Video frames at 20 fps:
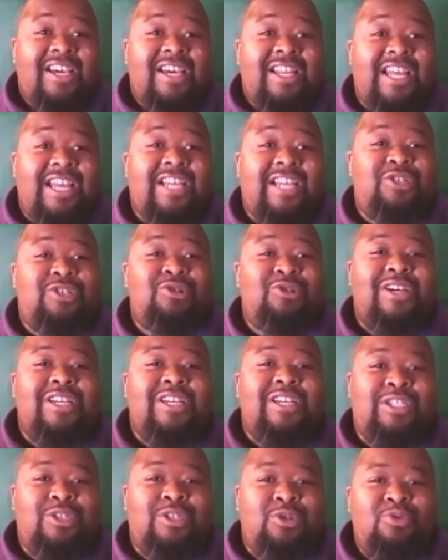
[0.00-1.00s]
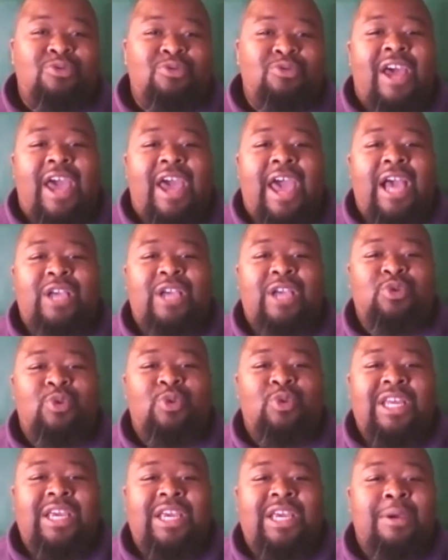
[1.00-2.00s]
that you could do to
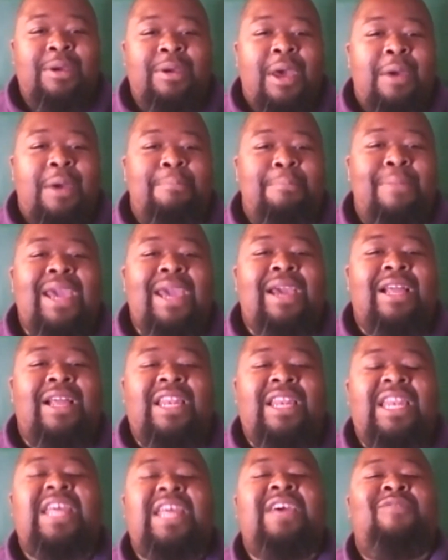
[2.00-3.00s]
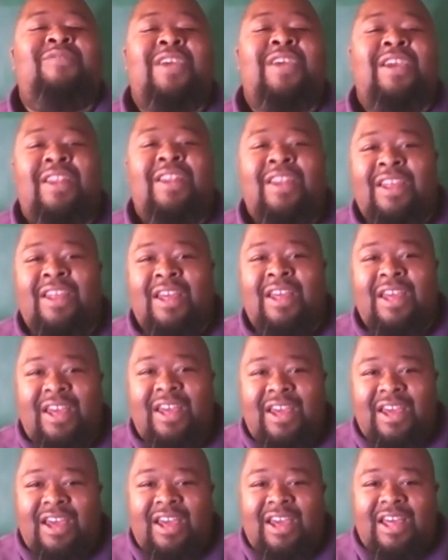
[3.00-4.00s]
actually make a living
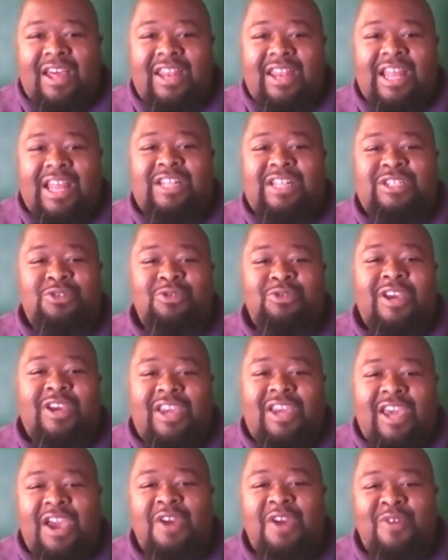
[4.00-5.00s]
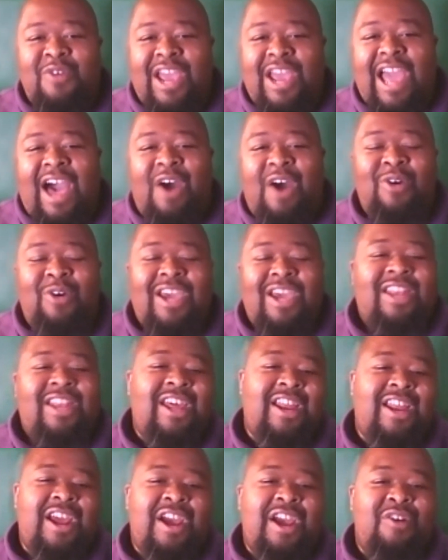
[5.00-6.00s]
that you could carry out in
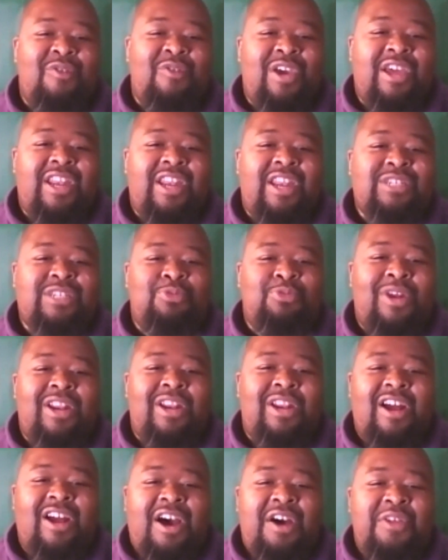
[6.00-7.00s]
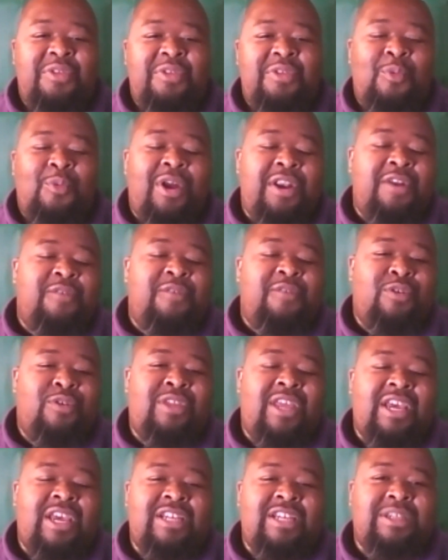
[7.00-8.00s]
that area. That's one of the other wonderful
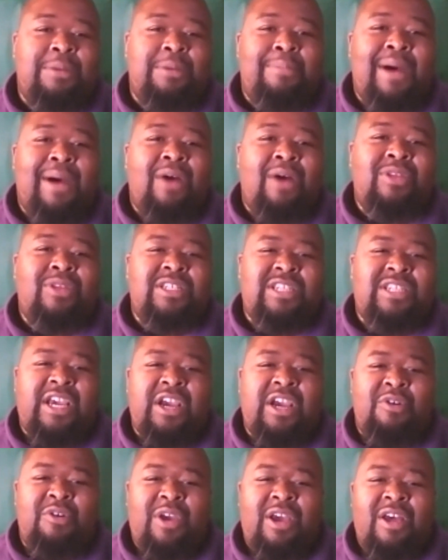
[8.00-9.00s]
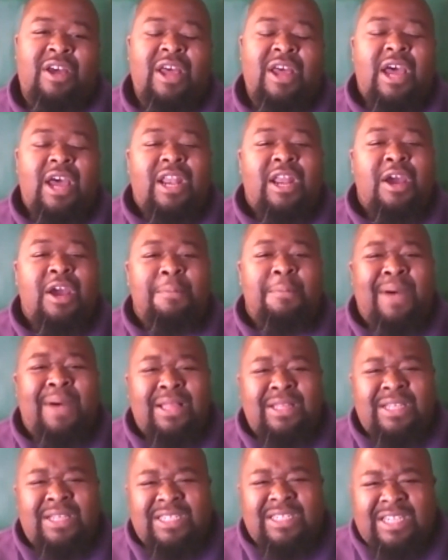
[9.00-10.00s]
things about this area. Now,
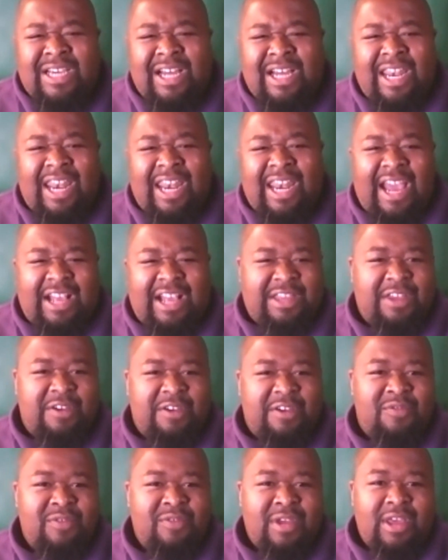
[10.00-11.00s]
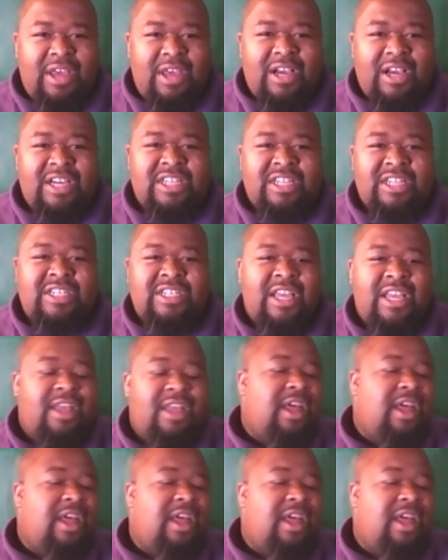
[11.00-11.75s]
about this collective, because